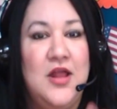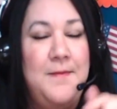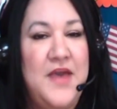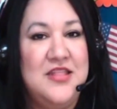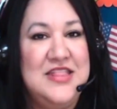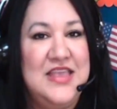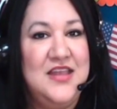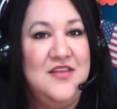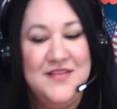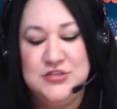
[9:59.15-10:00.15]
about the
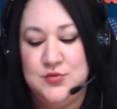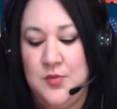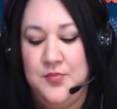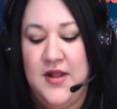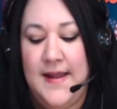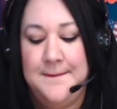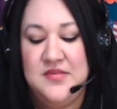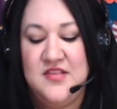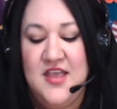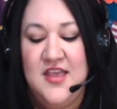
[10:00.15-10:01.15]
individual props